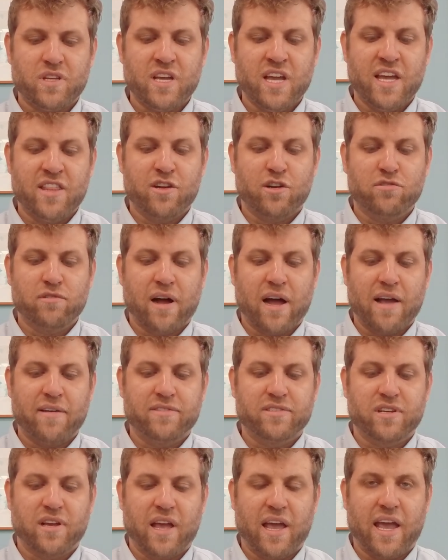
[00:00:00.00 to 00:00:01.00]
in their
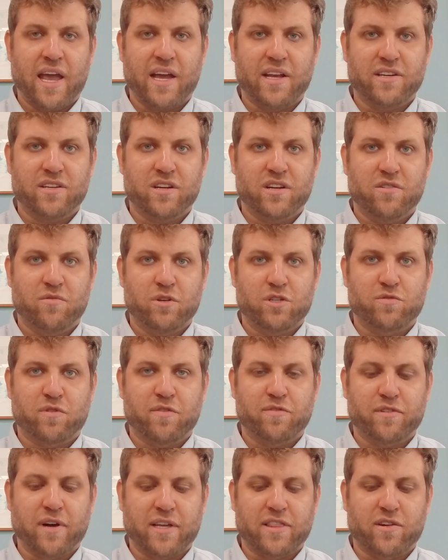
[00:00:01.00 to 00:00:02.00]
lives and which
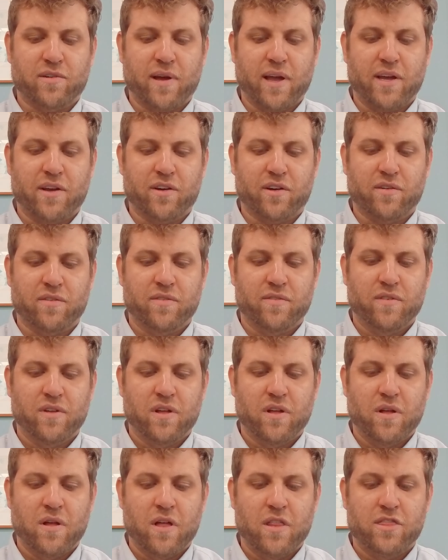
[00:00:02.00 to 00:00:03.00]
reflect their anger.
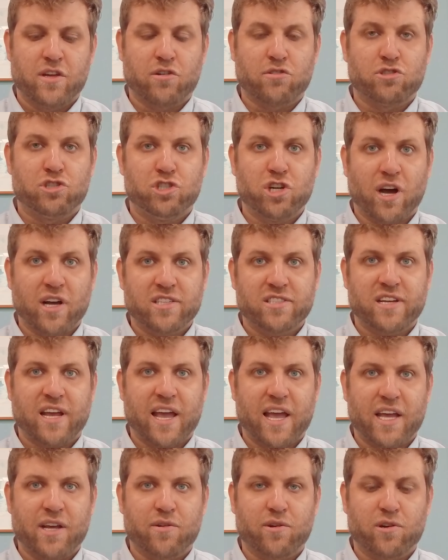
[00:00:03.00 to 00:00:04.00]
Their just
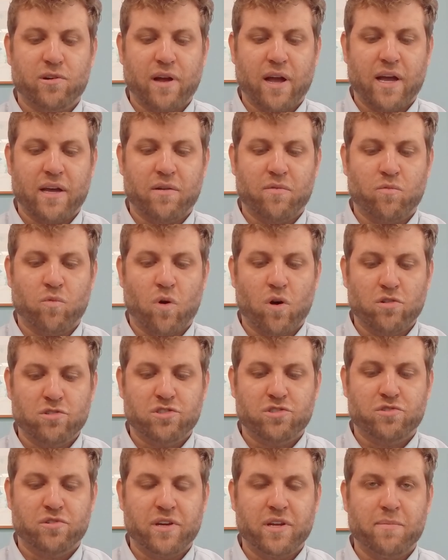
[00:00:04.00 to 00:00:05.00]
anger at Wall
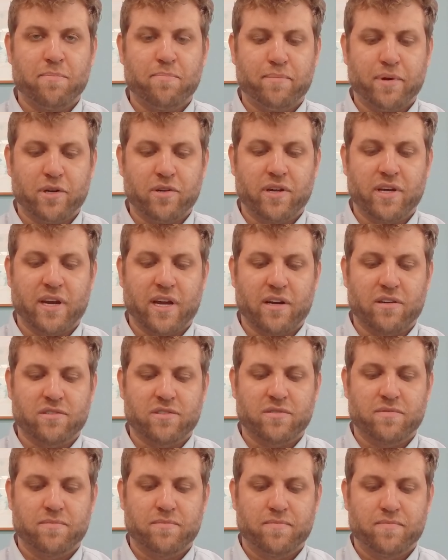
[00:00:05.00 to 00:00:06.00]
Street
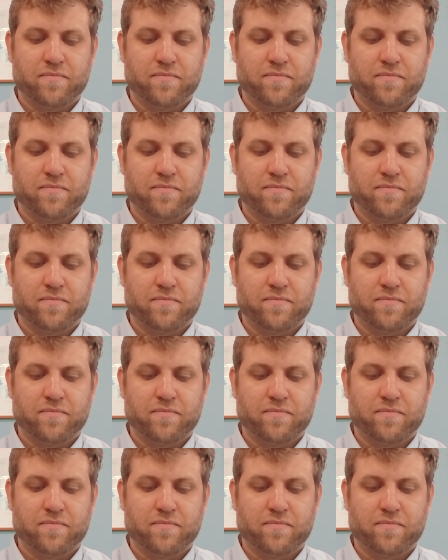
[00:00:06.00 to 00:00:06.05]
billionaires.